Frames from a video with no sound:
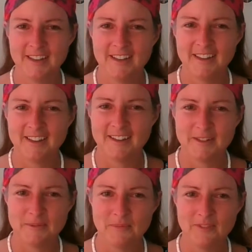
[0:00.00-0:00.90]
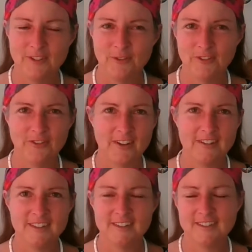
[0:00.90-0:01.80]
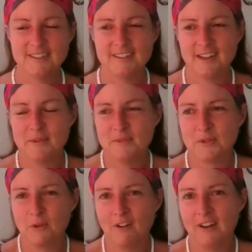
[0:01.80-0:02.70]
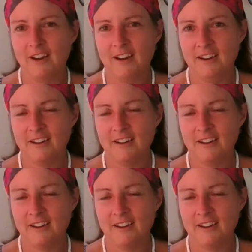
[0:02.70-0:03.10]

if you're offended, I'm sorry.